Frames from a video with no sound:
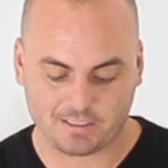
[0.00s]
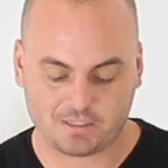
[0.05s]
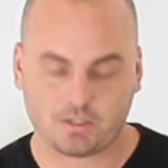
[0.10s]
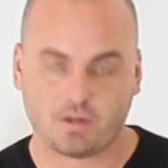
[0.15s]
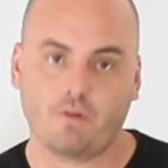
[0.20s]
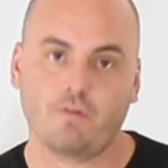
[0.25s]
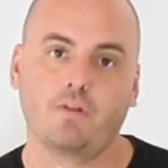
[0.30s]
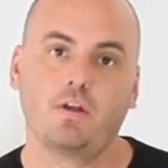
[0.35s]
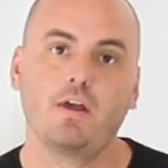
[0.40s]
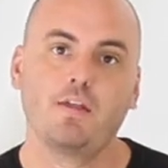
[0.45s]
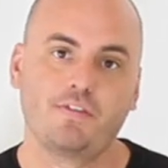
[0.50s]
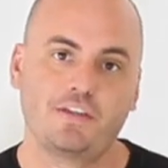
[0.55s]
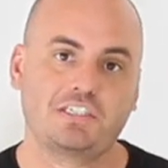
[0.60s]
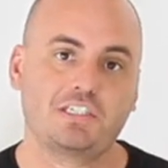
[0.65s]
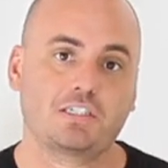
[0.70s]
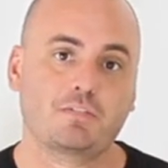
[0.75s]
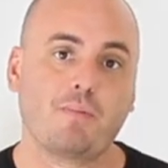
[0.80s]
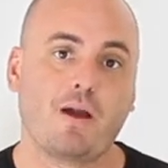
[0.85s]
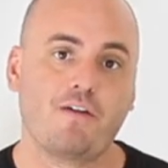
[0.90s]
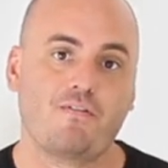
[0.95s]
So this
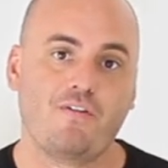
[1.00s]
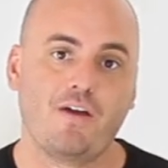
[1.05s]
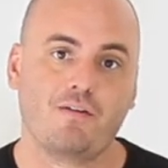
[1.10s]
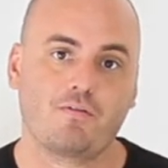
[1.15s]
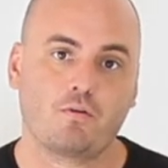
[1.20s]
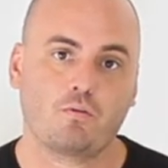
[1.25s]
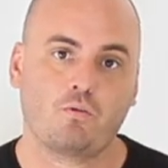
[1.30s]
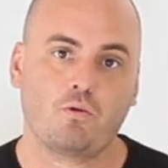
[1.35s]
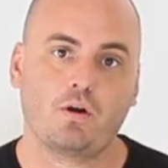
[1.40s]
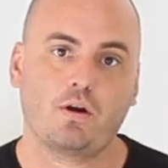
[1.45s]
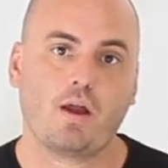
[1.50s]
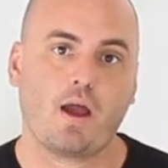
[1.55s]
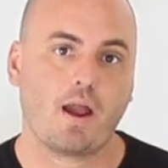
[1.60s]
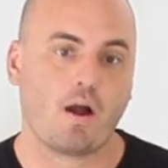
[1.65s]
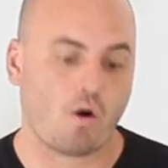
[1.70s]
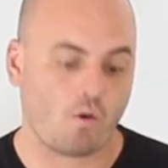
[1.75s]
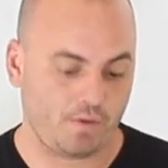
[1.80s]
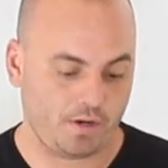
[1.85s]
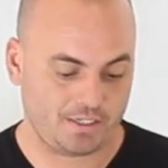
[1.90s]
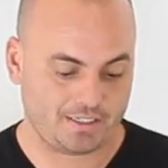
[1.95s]
is my favorite one I
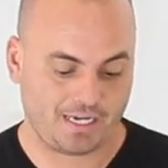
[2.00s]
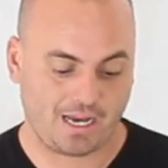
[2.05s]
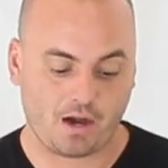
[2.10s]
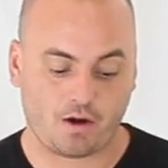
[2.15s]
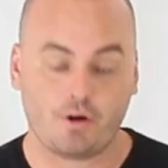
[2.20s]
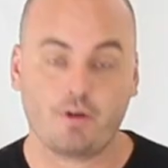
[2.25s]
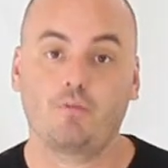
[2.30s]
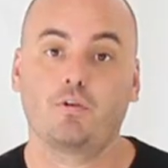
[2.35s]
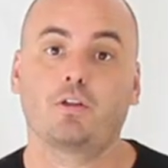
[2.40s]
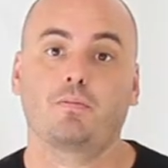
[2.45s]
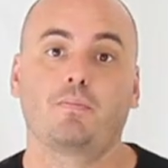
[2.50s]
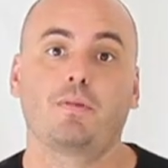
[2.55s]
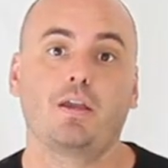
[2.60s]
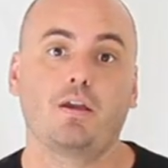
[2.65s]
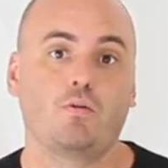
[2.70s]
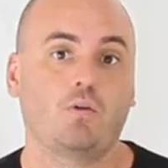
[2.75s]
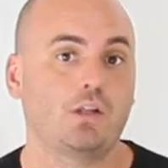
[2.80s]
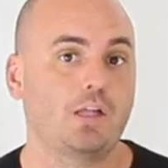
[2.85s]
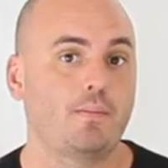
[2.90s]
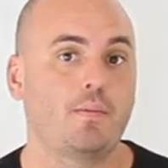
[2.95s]
always carry with me
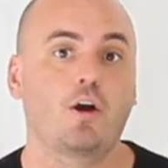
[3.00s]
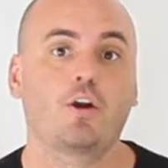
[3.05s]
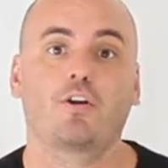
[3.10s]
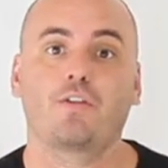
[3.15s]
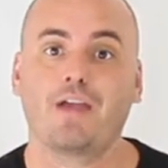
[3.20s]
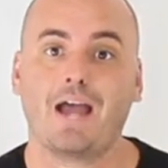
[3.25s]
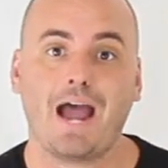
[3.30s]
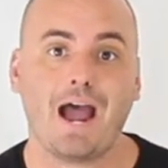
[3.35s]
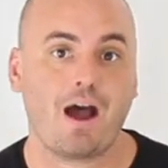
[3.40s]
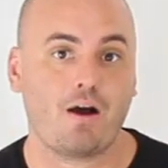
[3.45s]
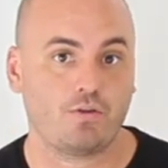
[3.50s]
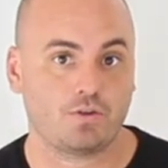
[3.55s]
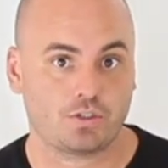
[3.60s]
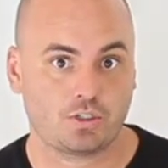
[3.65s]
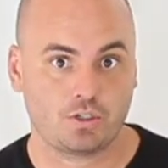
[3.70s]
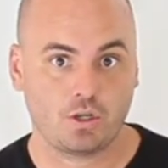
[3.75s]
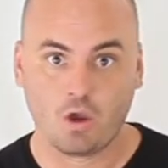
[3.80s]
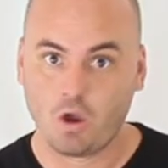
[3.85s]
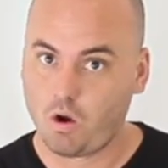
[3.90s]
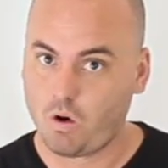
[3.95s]
while I'm under the
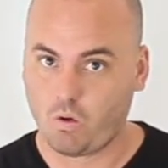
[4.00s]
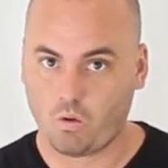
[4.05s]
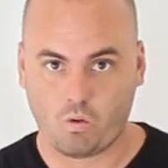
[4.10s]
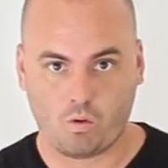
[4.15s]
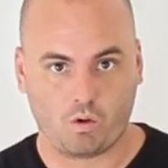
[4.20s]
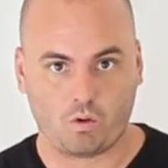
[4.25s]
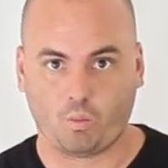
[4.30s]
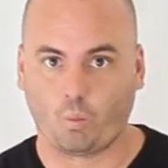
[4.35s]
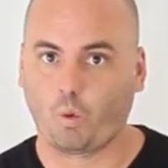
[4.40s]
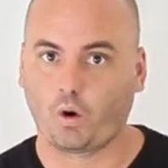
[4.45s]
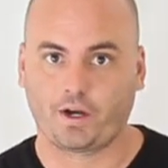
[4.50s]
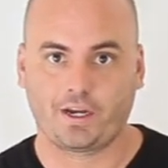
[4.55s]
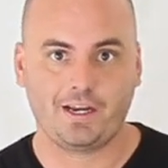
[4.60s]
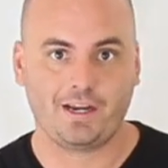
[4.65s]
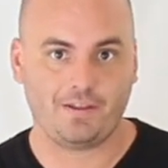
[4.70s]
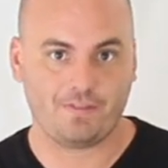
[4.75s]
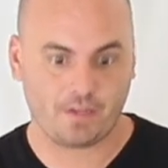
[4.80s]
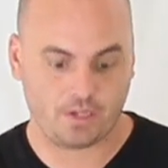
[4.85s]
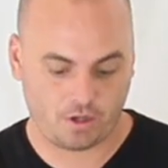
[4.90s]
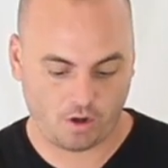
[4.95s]
house or
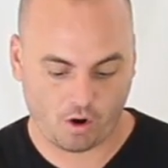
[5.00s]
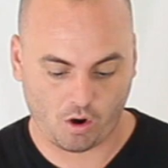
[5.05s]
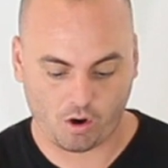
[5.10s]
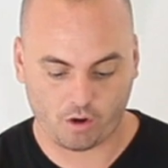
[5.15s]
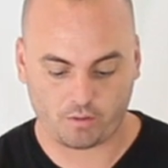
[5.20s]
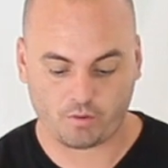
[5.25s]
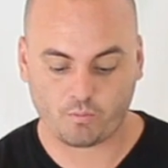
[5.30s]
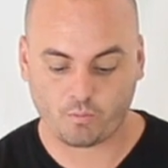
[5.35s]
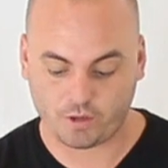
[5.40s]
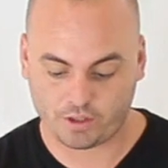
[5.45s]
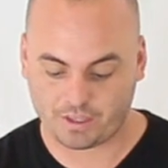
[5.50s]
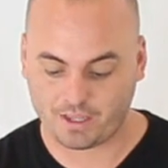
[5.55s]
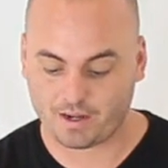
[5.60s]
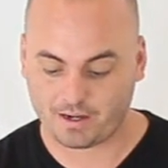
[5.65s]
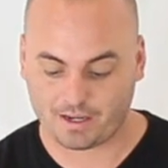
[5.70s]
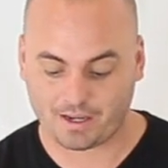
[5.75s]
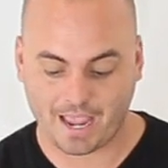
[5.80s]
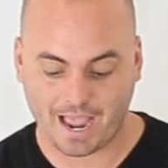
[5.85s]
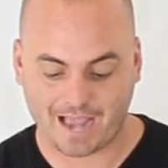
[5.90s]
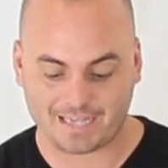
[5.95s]
working in the yard with
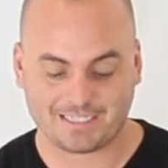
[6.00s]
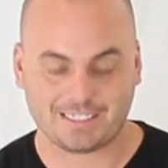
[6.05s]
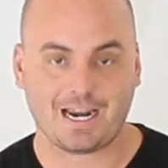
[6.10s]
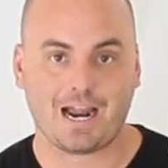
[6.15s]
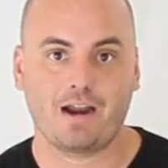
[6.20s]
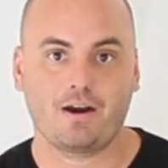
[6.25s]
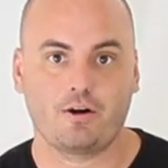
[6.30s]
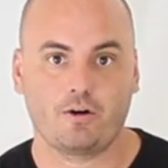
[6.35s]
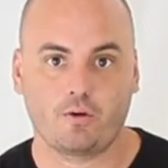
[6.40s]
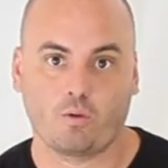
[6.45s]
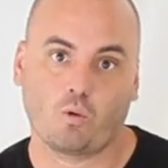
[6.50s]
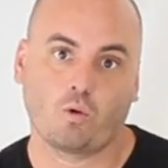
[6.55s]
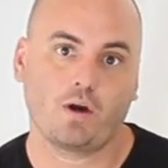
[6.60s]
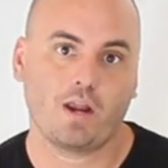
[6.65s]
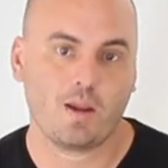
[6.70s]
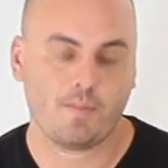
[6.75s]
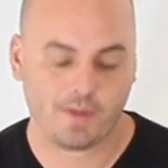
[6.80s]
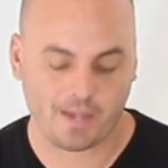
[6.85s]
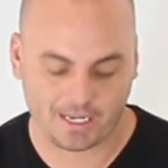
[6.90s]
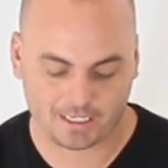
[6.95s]
cast iron or
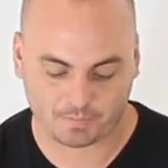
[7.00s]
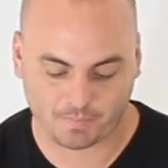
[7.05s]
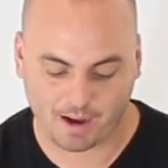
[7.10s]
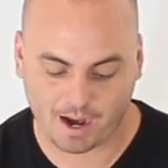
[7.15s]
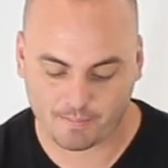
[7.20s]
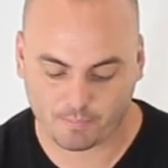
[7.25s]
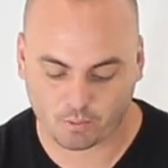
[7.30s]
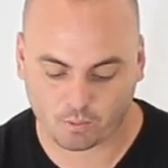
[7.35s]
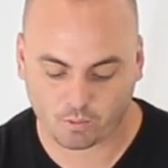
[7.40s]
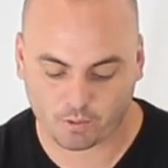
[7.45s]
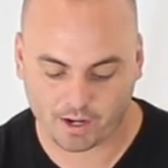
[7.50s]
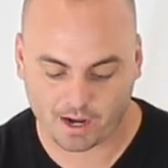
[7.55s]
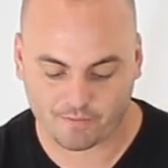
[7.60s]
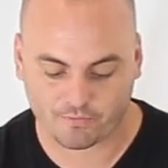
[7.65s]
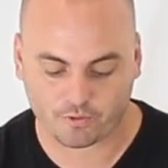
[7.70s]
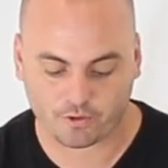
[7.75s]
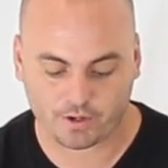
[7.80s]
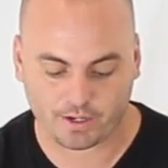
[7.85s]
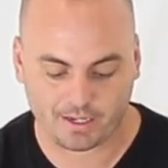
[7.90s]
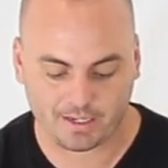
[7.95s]
ABS pipe or
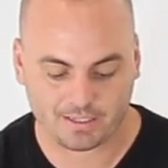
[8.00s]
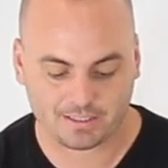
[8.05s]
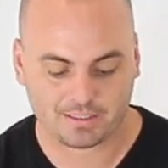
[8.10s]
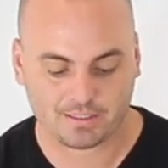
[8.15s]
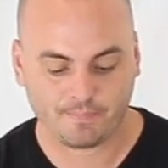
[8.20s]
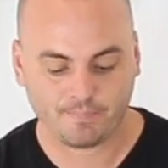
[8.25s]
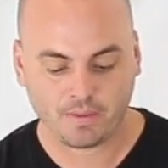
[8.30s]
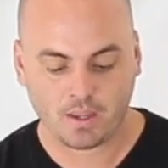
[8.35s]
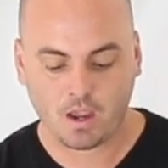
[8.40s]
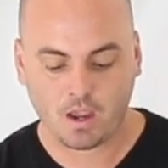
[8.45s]
whatever it is.